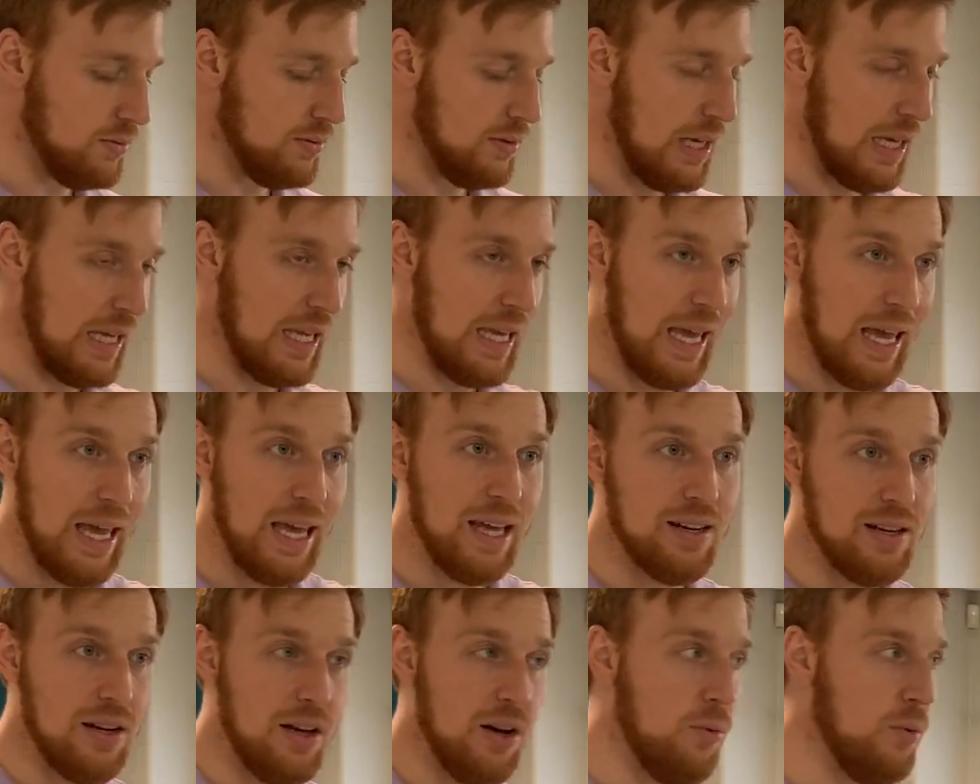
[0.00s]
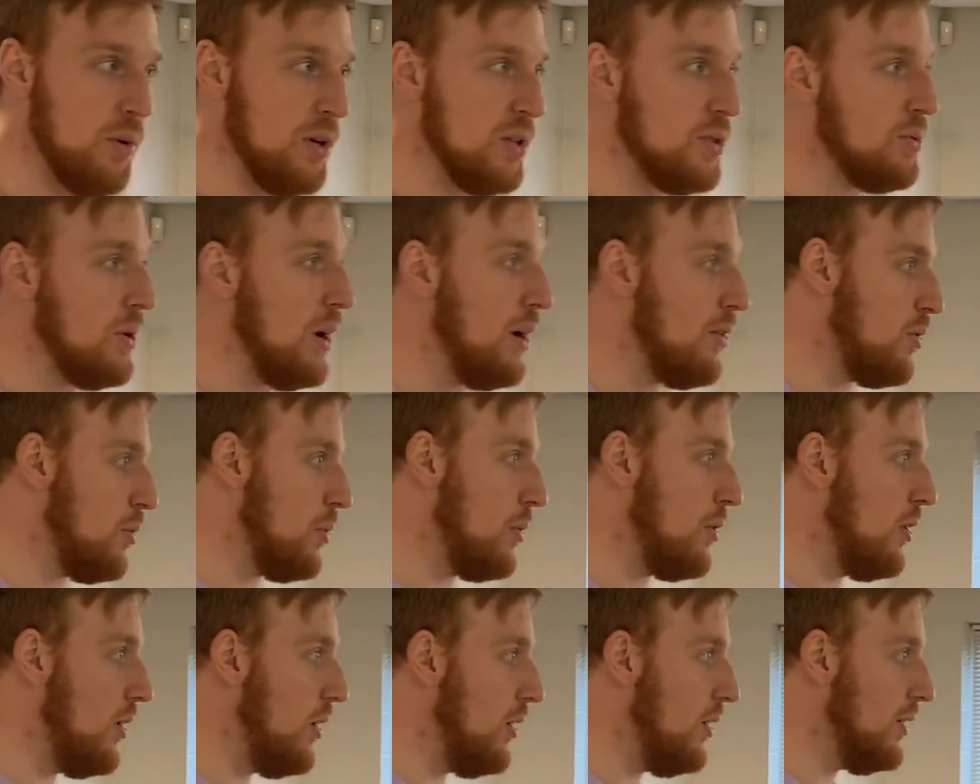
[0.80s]
they can know what is right from
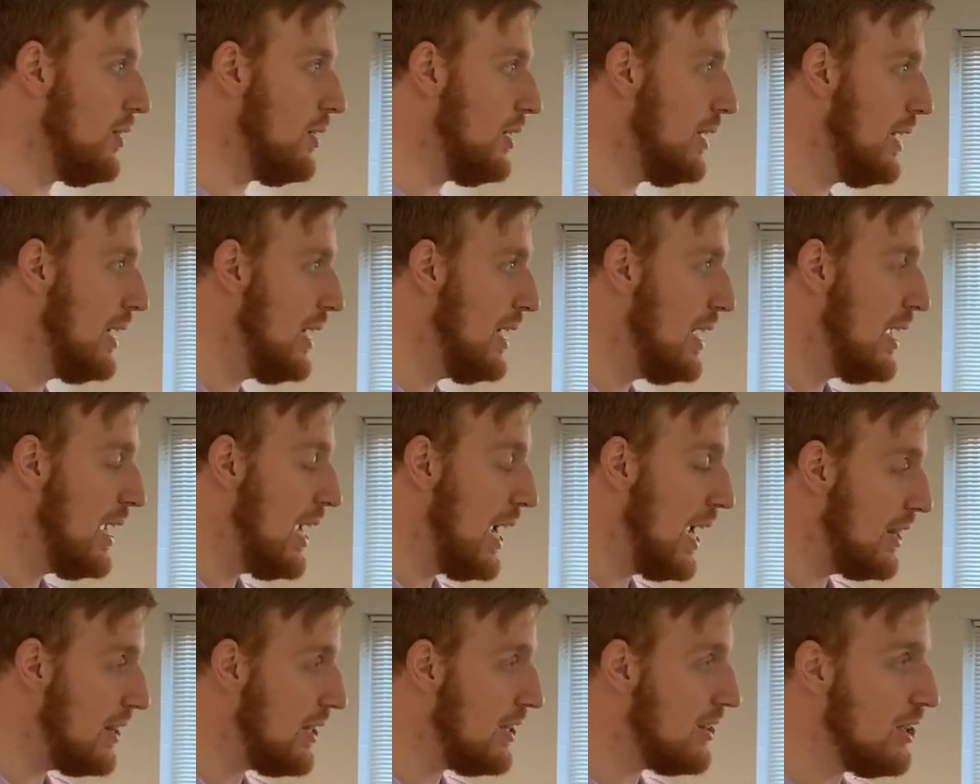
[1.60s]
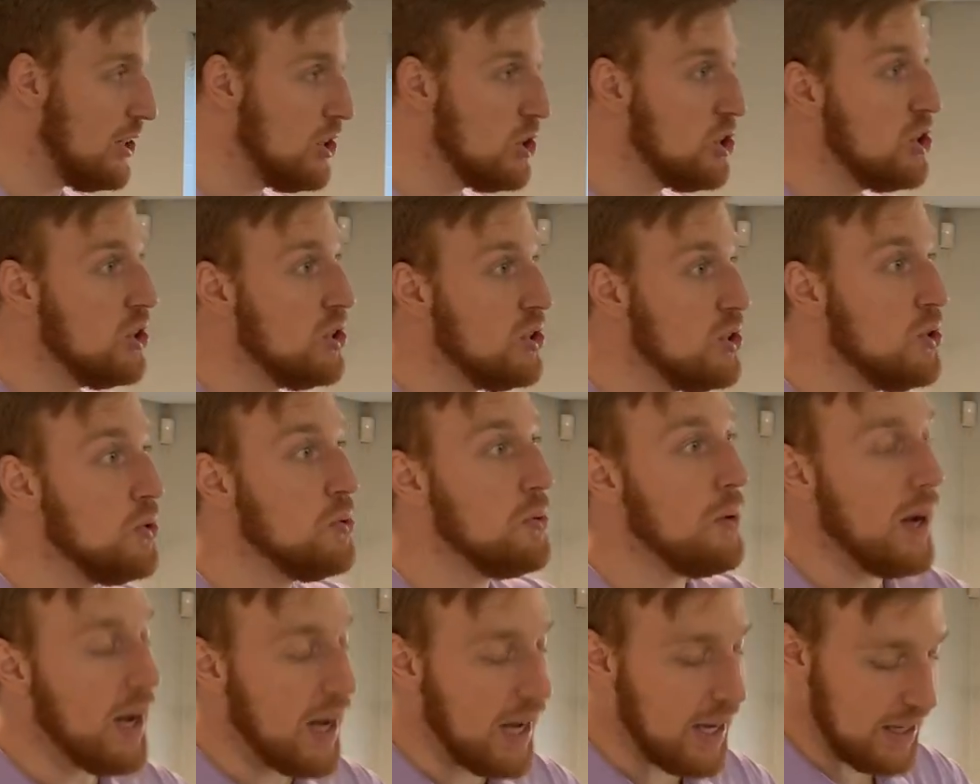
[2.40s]
wrong, and that they should do
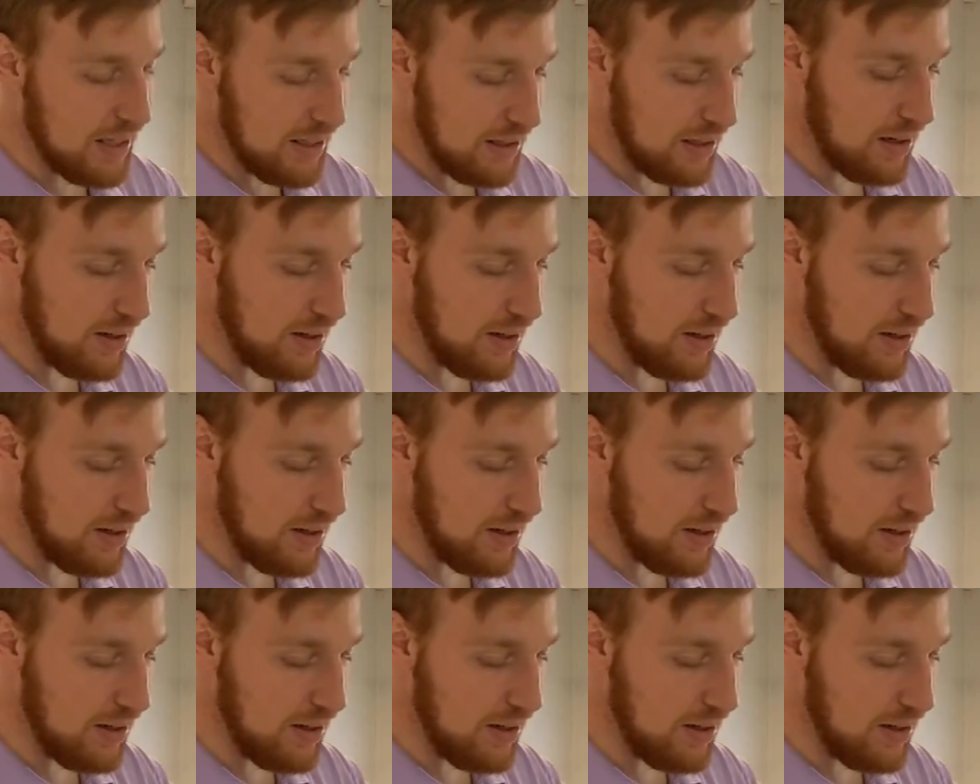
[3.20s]
right.